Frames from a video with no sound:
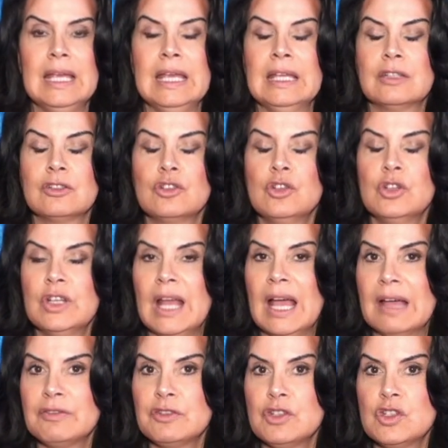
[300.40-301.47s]
It could
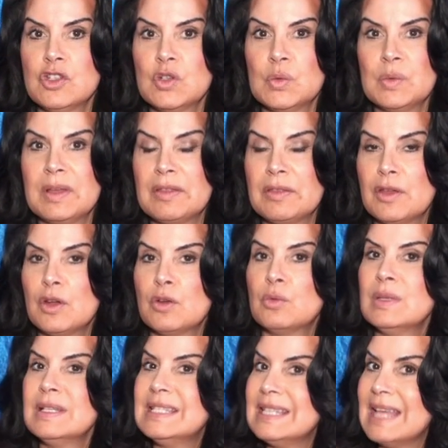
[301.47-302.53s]
have to do with
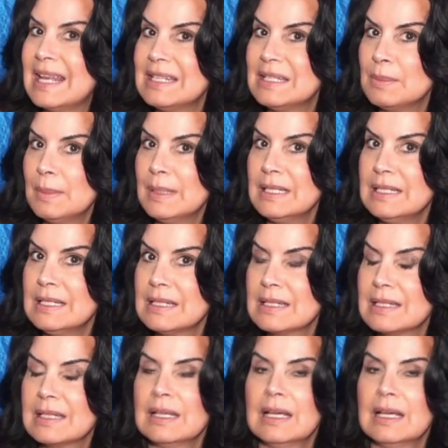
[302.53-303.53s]
resentment